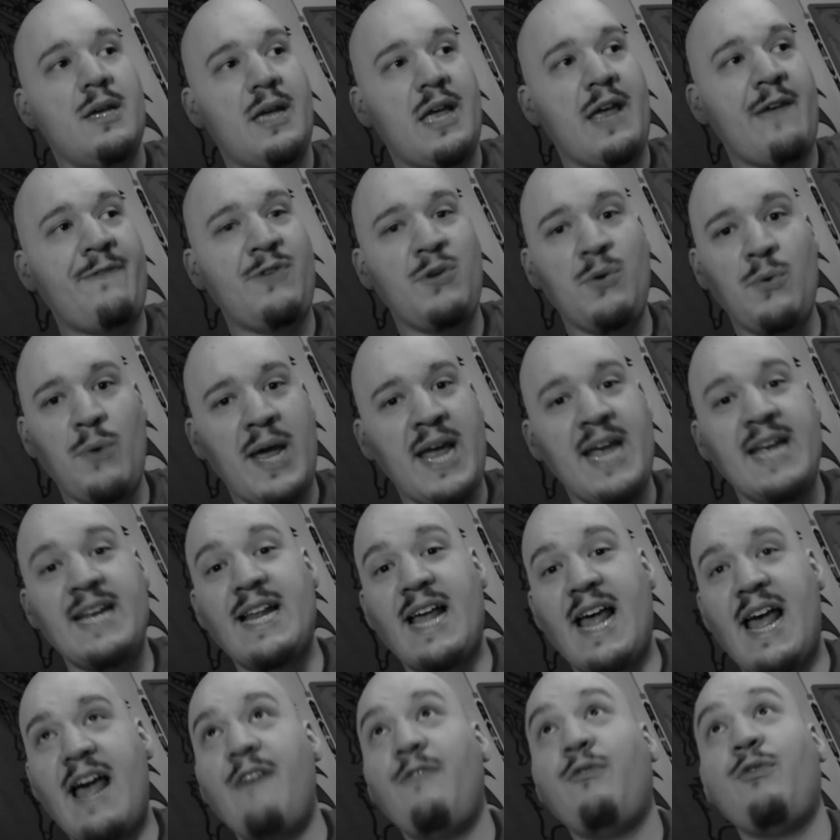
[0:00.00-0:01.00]
If you
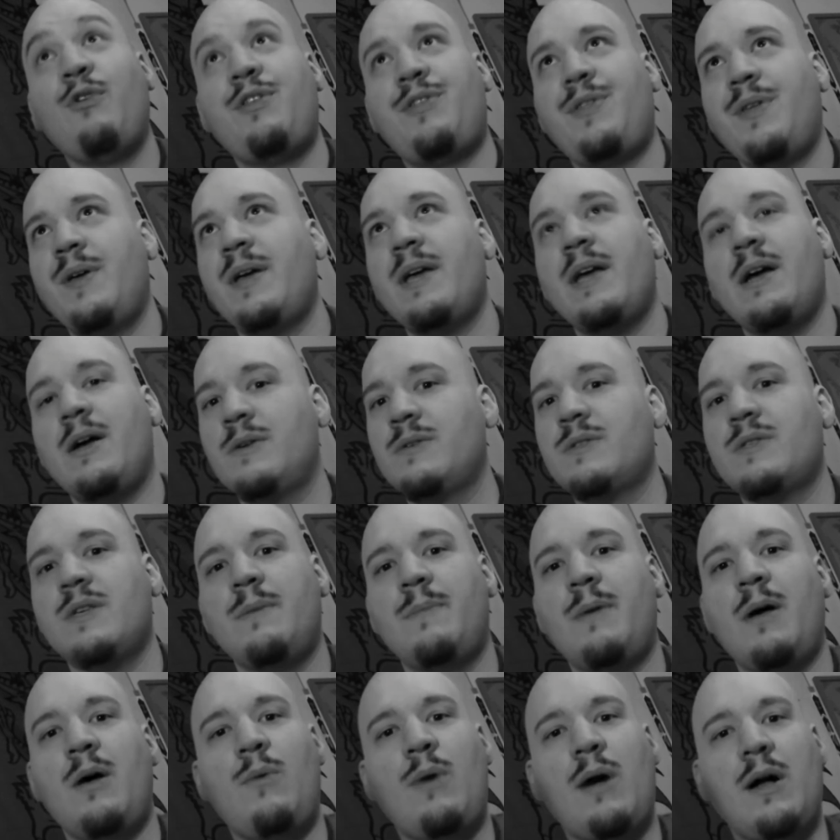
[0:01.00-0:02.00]
hate everything else
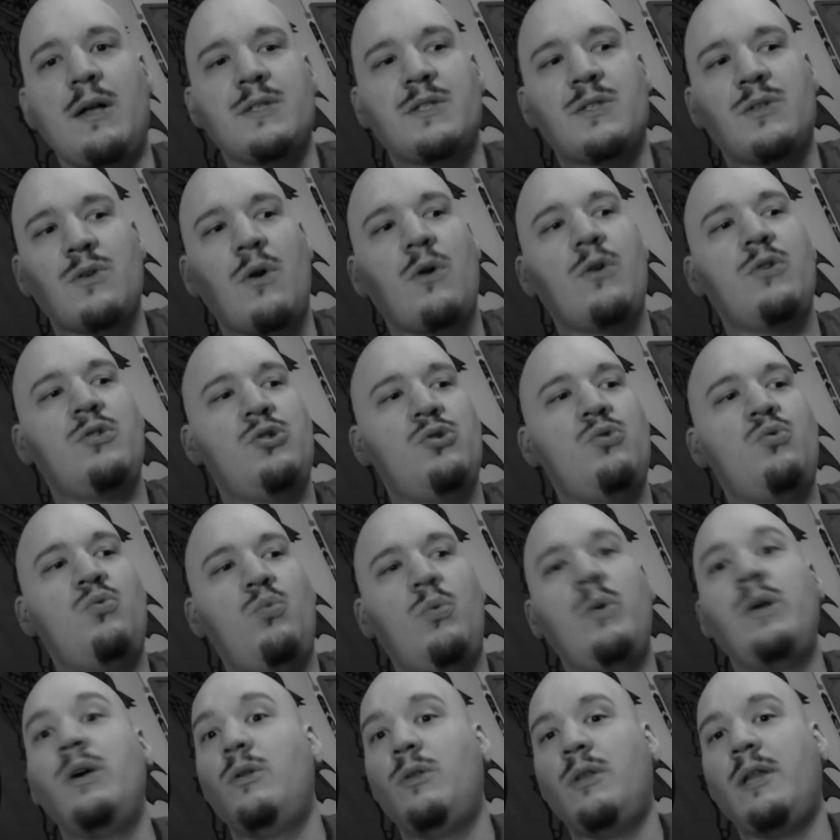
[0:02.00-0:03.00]
about WildStar, you
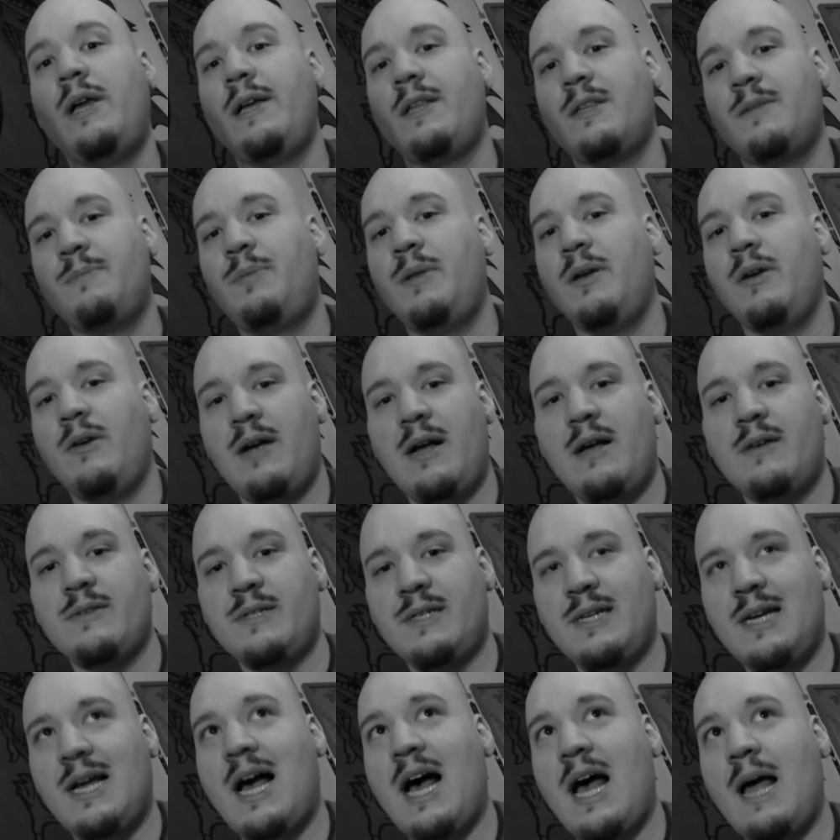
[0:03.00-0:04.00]
will like the player
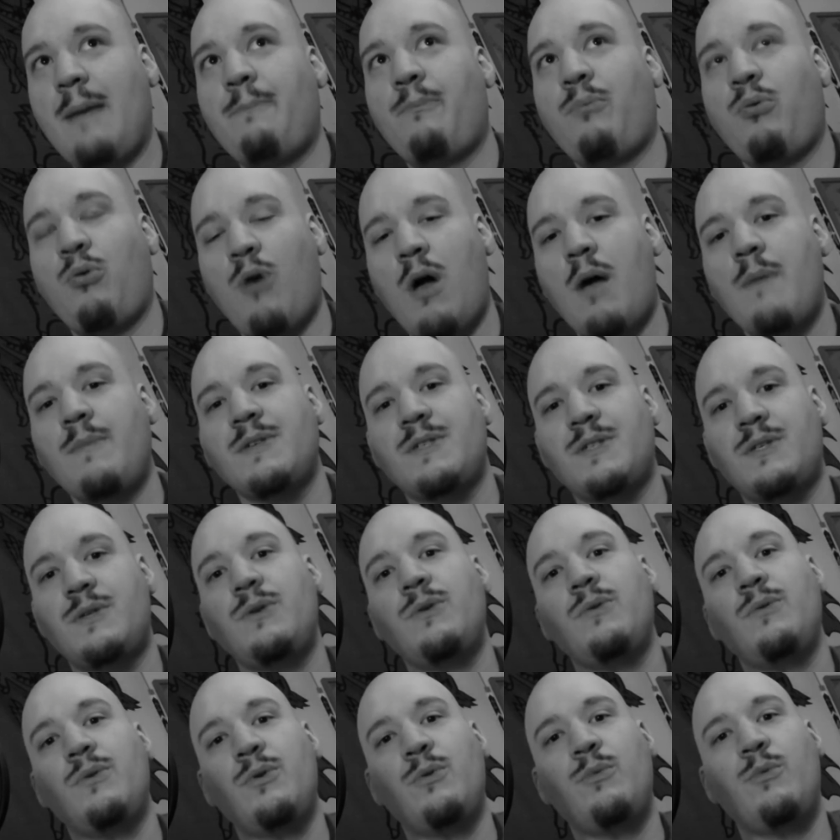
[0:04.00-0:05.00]
housing. I promise
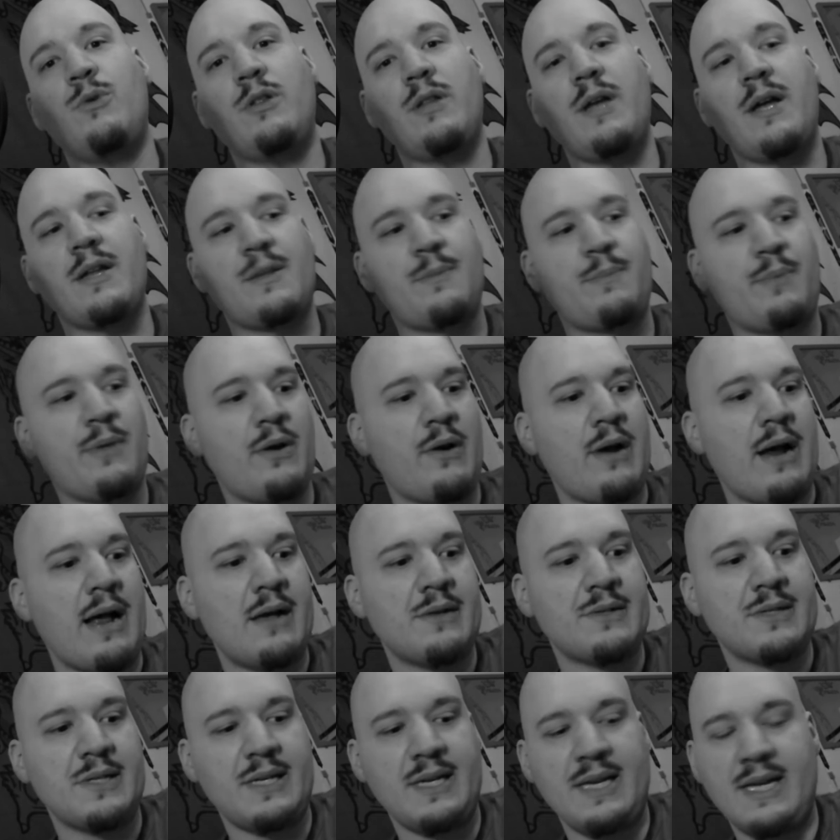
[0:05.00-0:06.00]
you, you will like the player
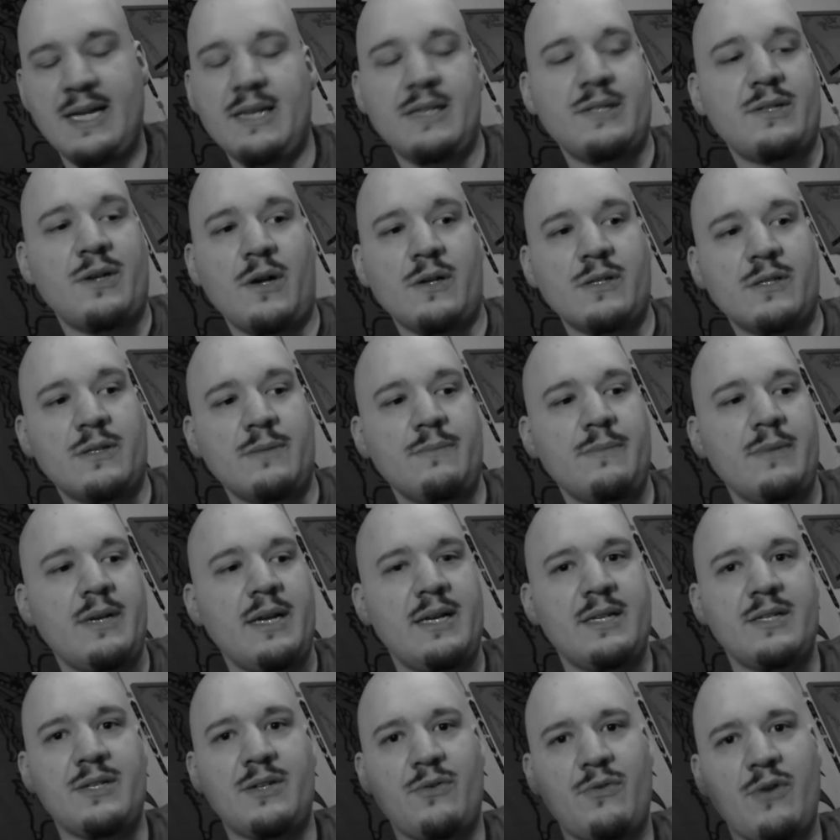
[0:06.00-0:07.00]
housing. It is awesome.
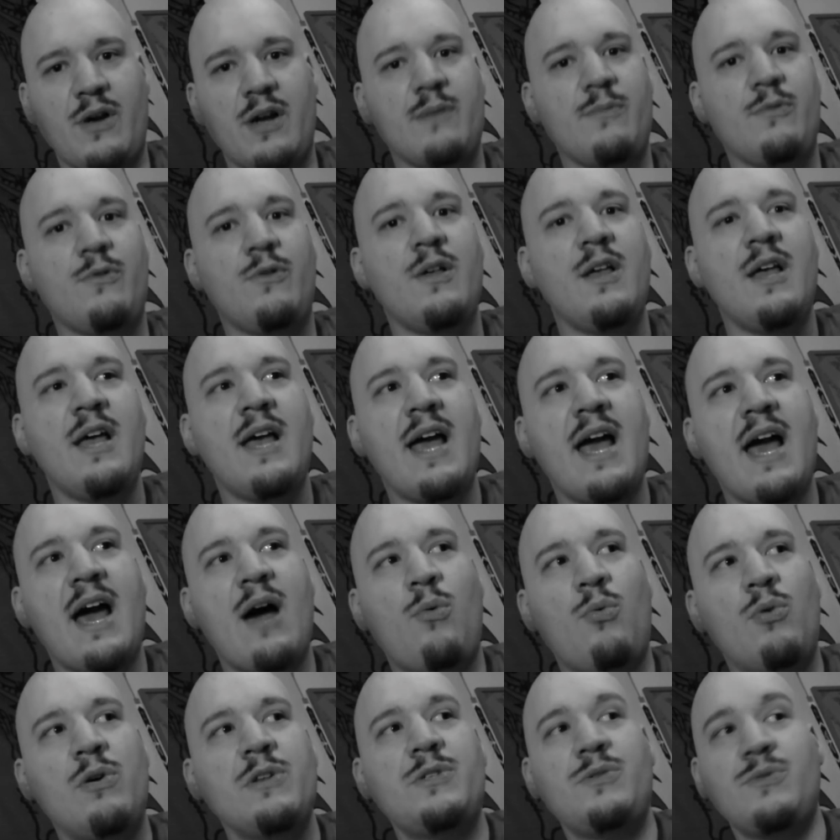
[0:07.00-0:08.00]
It is incredible.
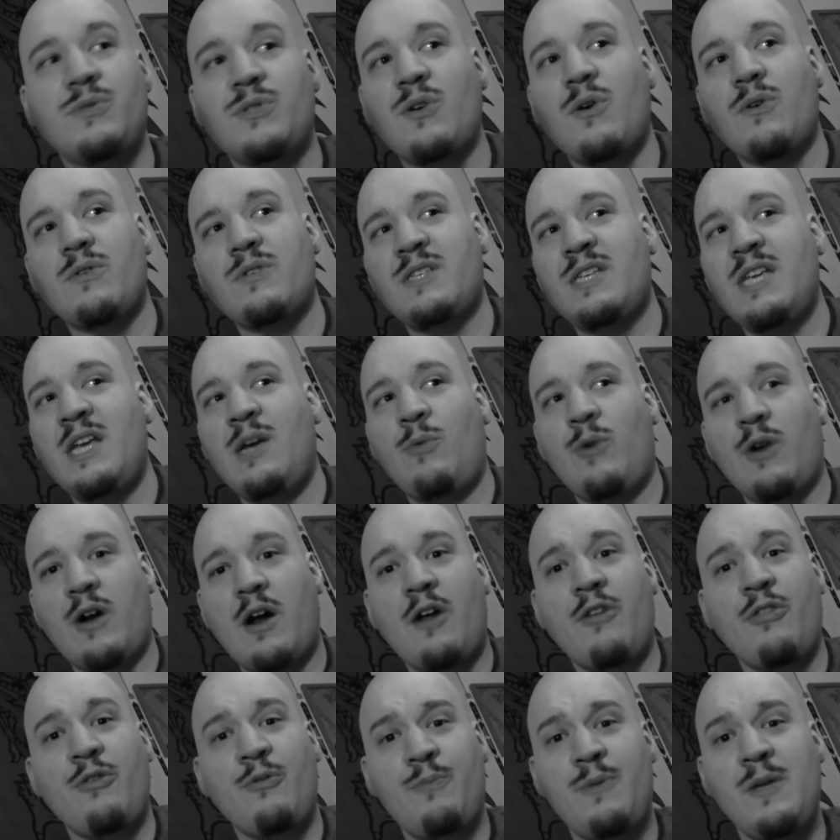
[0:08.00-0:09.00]
And once you start seeing what
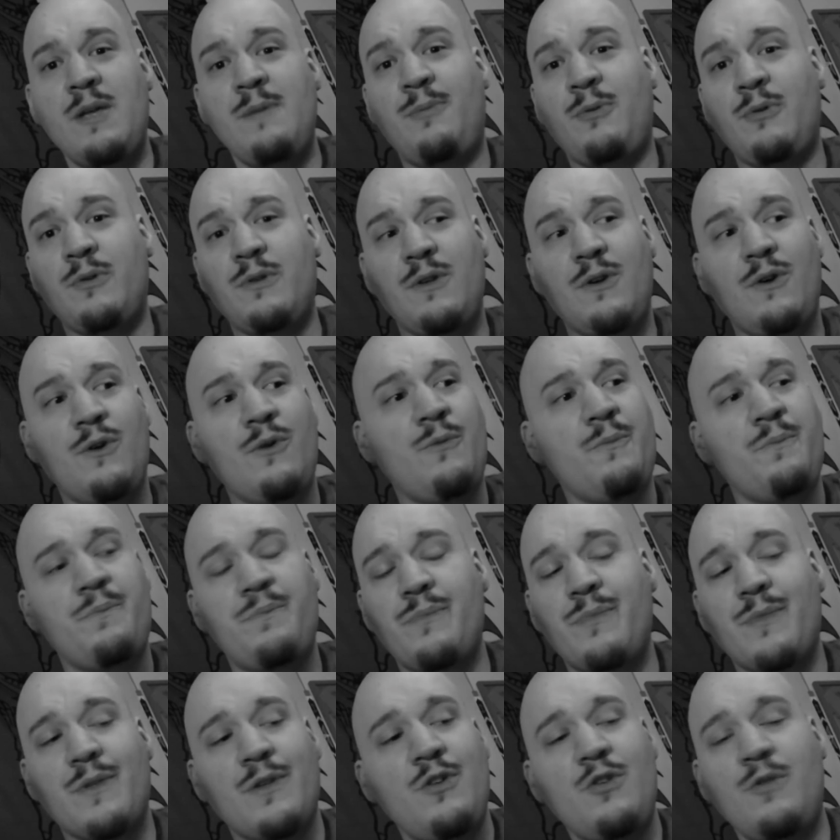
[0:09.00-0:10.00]
other people do,
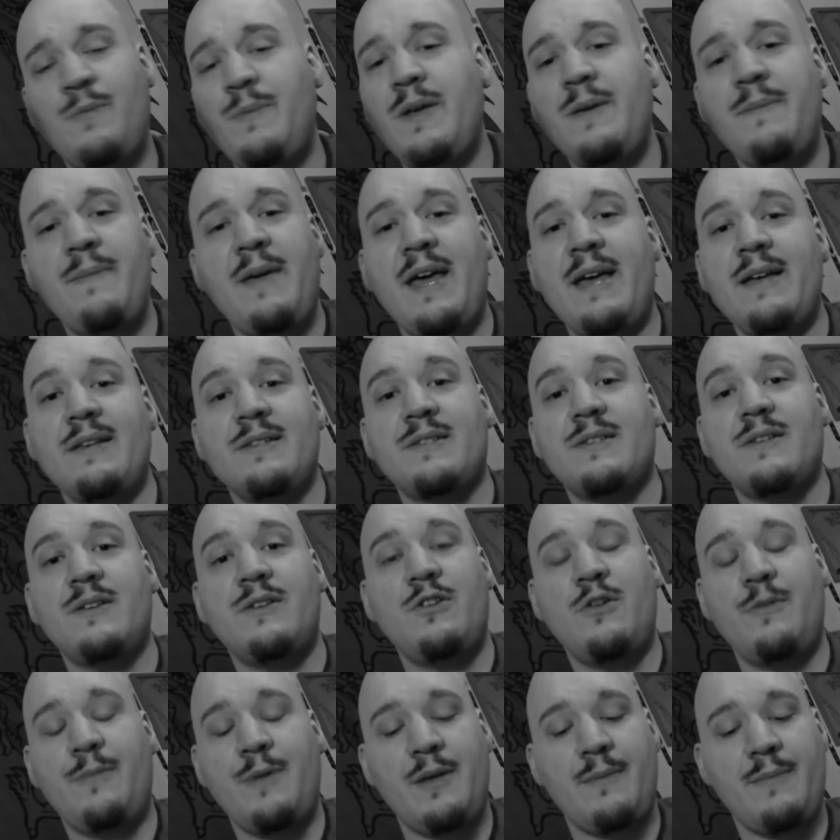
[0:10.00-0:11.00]
you'll be amazed.
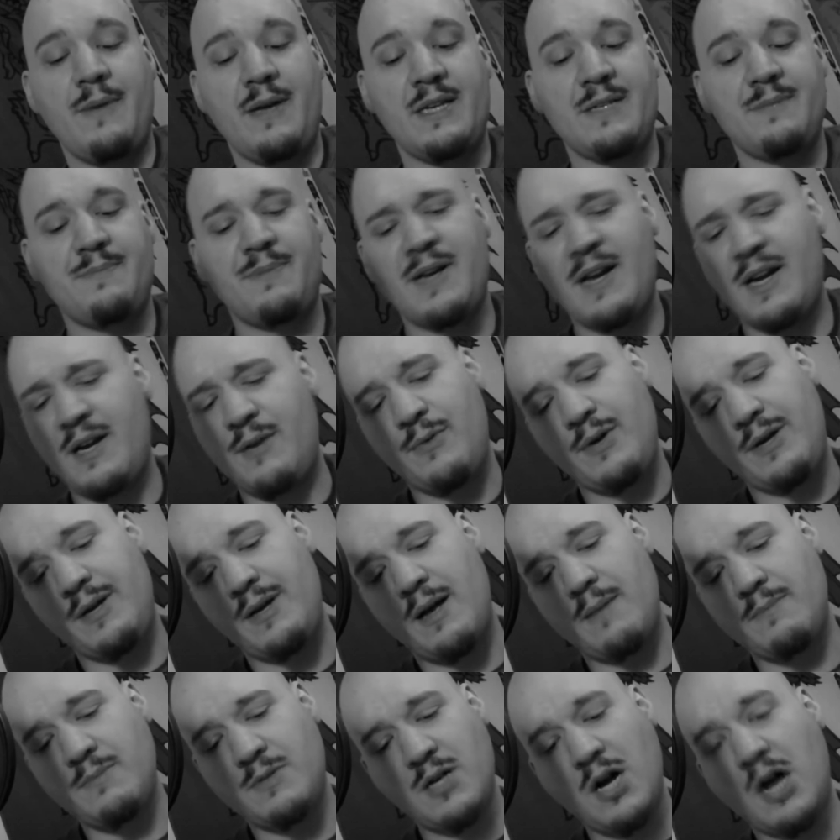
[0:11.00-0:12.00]
You'll be amazed. But anyway,
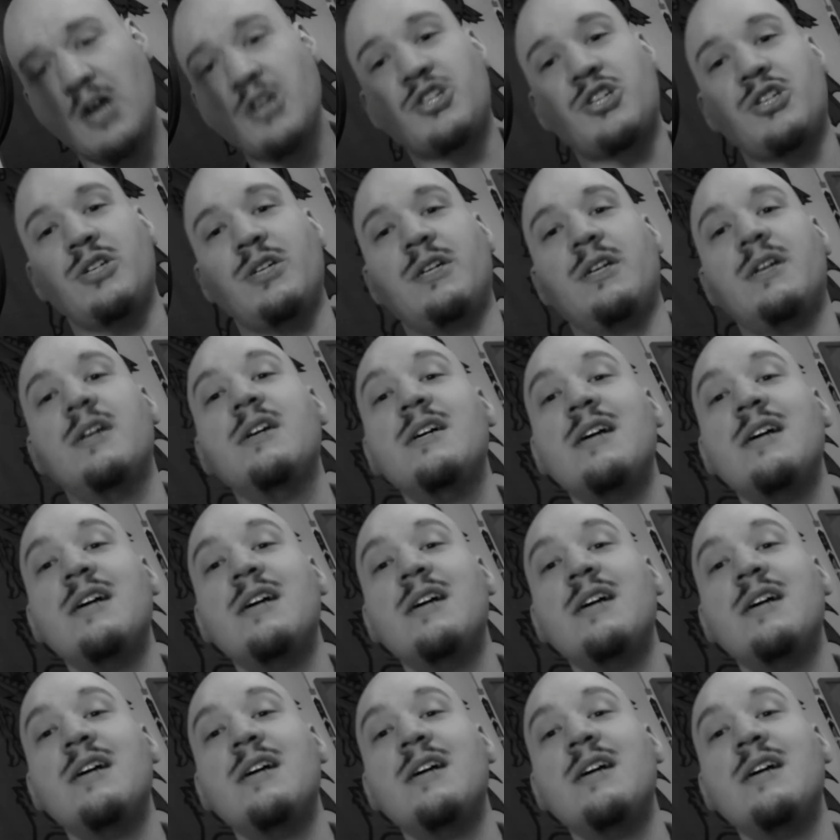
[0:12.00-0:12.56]
I'm gushing.